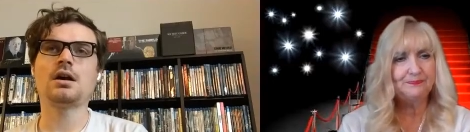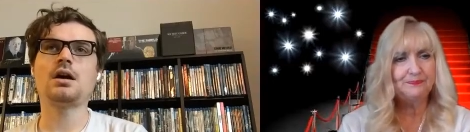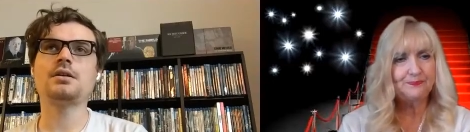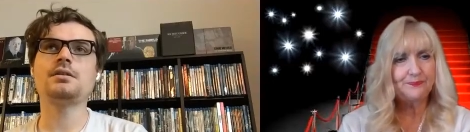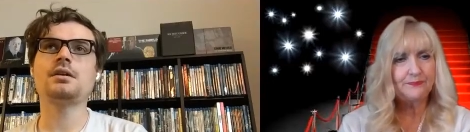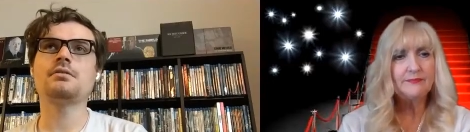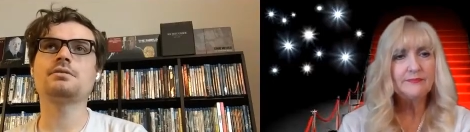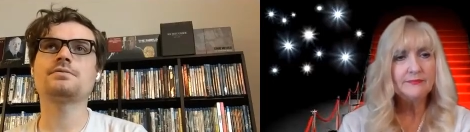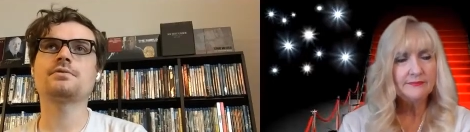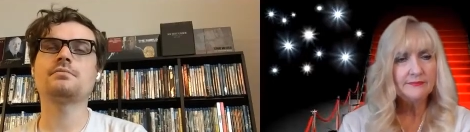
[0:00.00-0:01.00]
Speaker 1: Uh, yeah, it
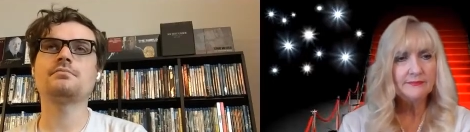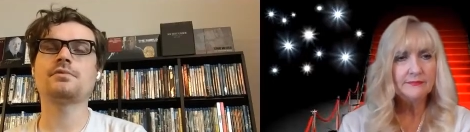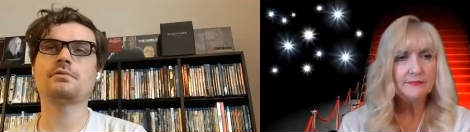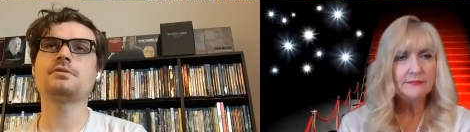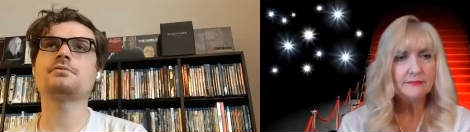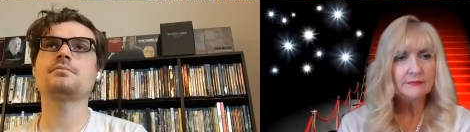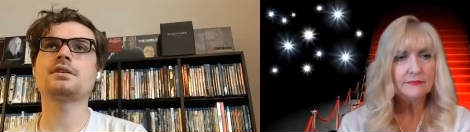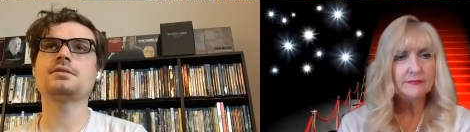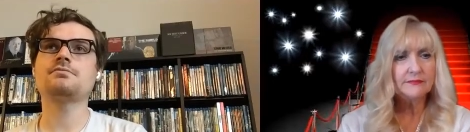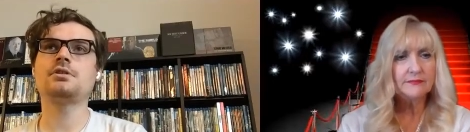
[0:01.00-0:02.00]
was from it was
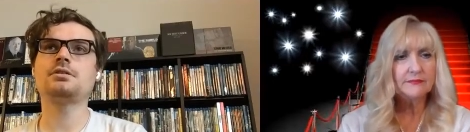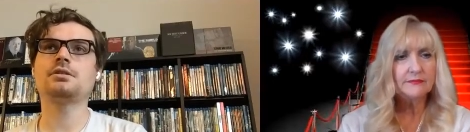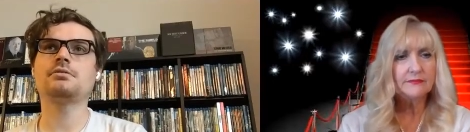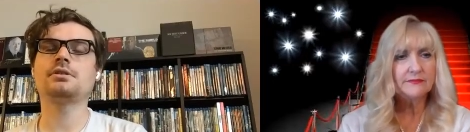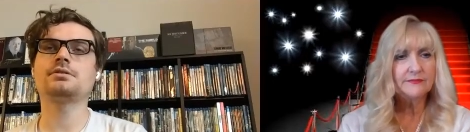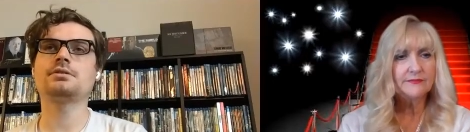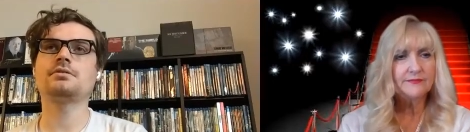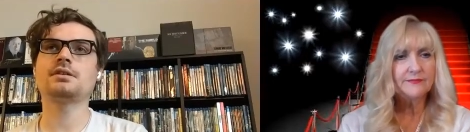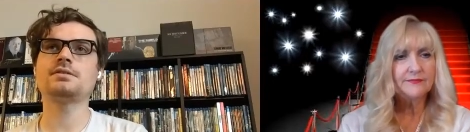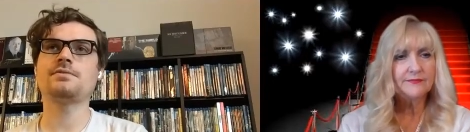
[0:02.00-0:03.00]
from this one going.
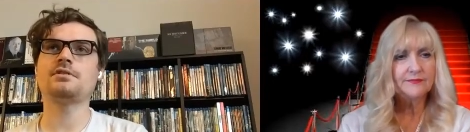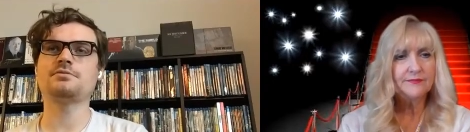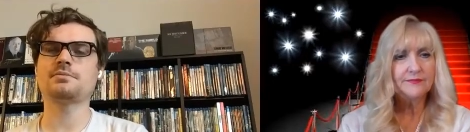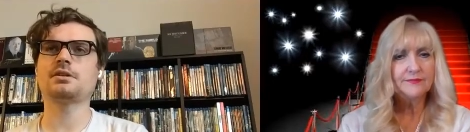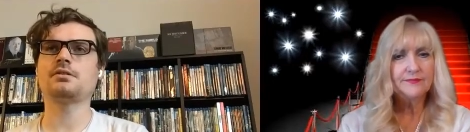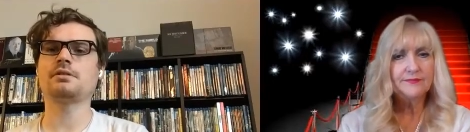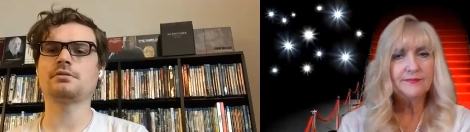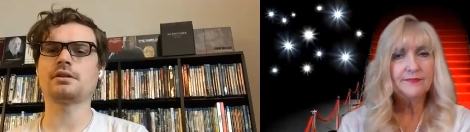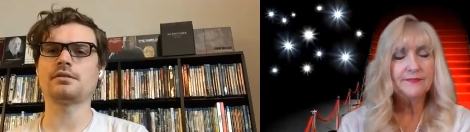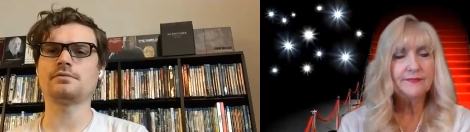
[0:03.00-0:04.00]
So this film's been
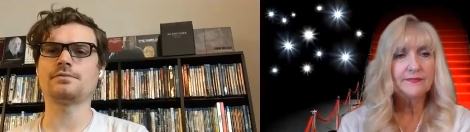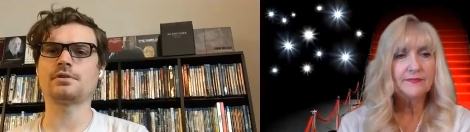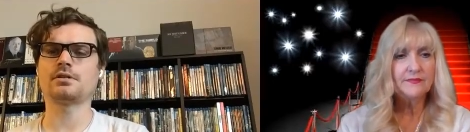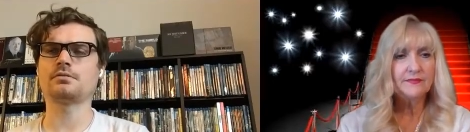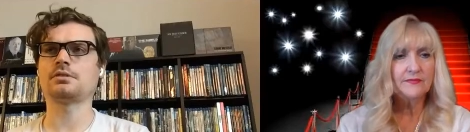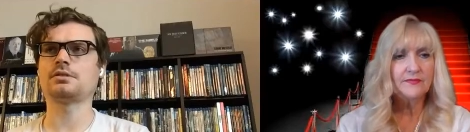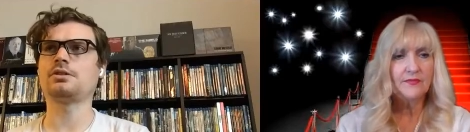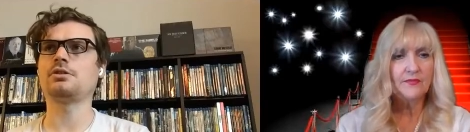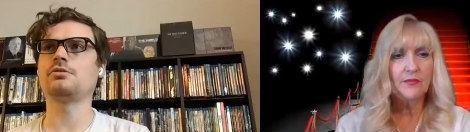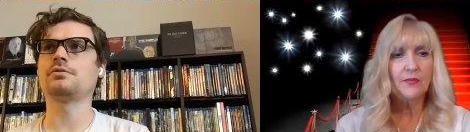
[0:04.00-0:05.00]
going around for a
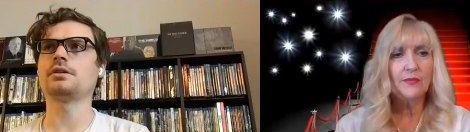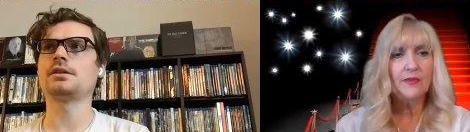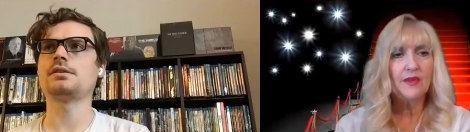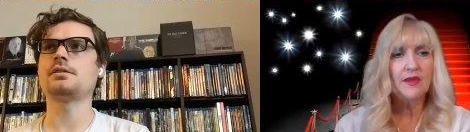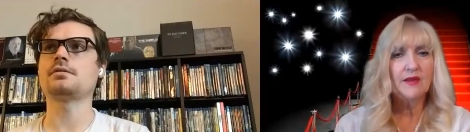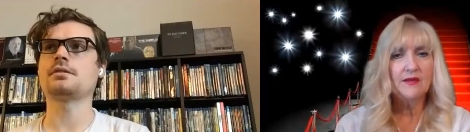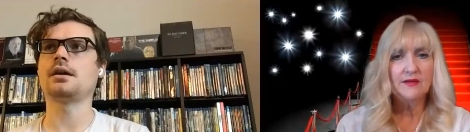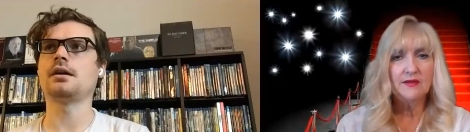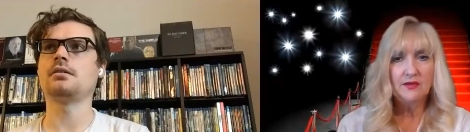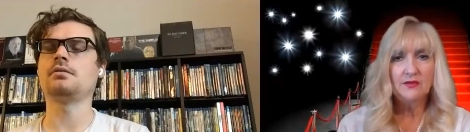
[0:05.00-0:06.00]
little over a year
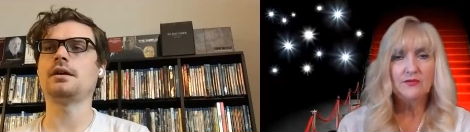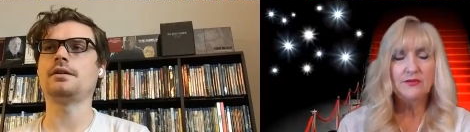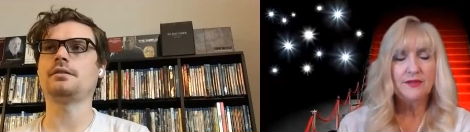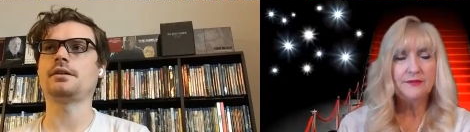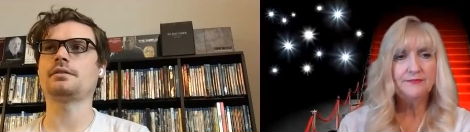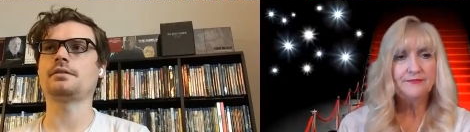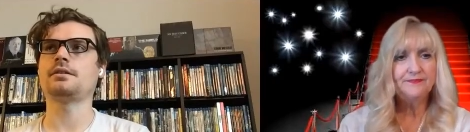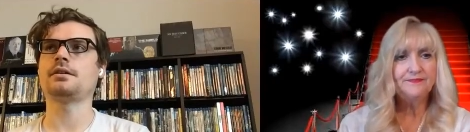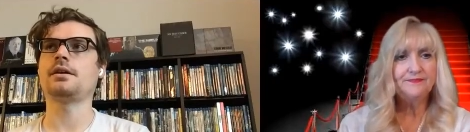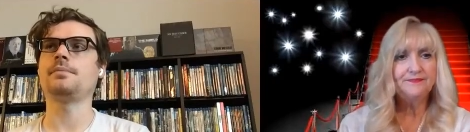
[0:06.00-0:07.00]
now, and like
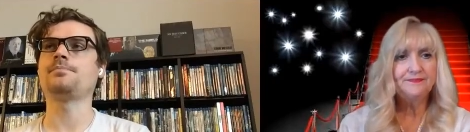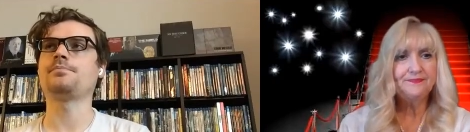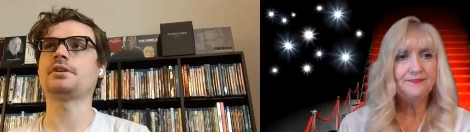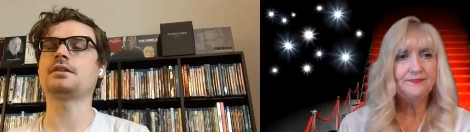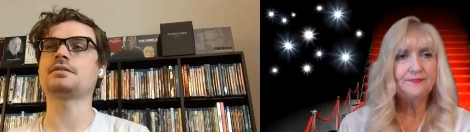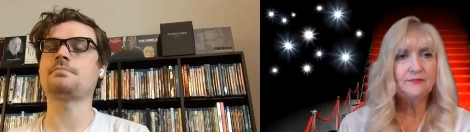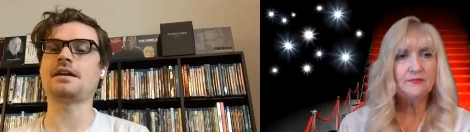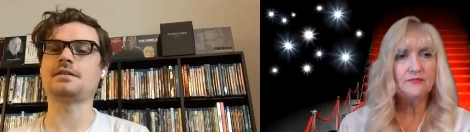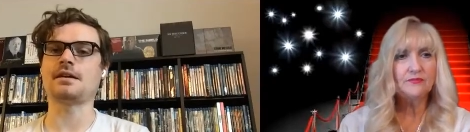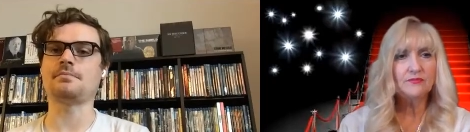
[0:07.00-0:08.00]
the uh, because of the
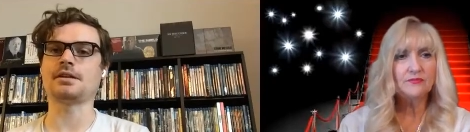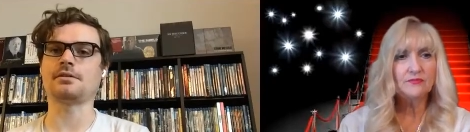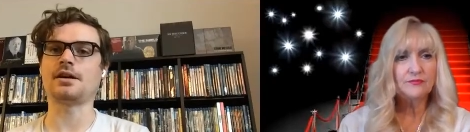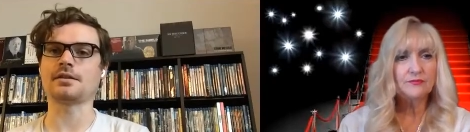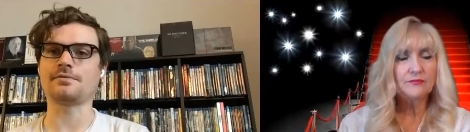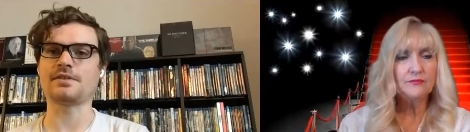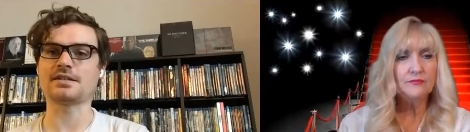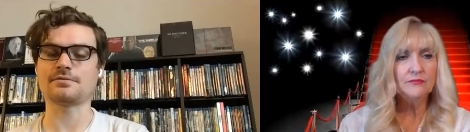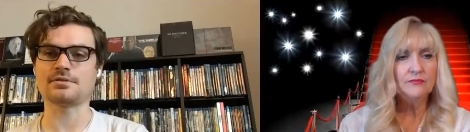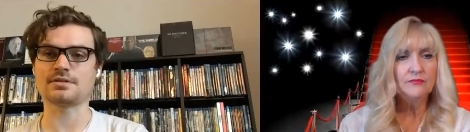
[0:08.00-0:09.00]
pandemic, a lot of the
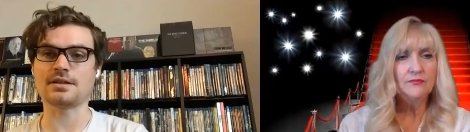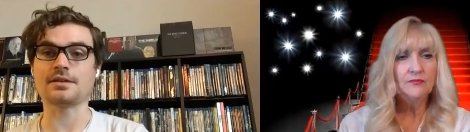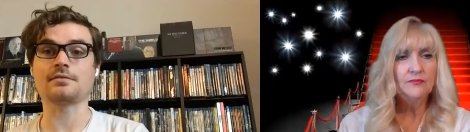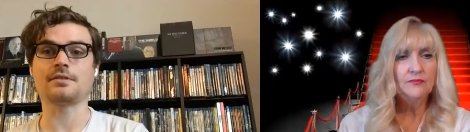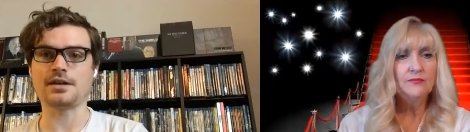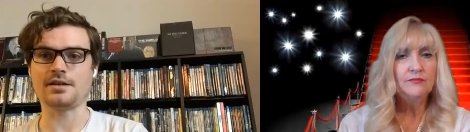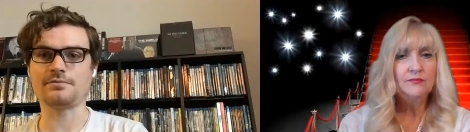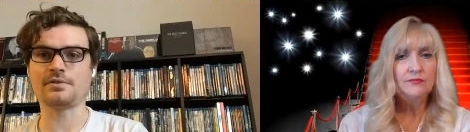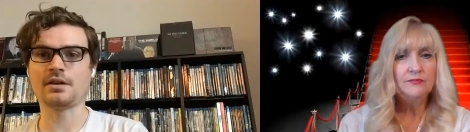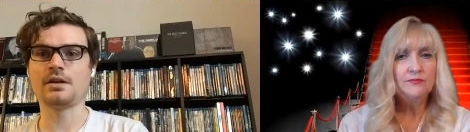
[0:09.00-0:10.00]
festivals like LIIFE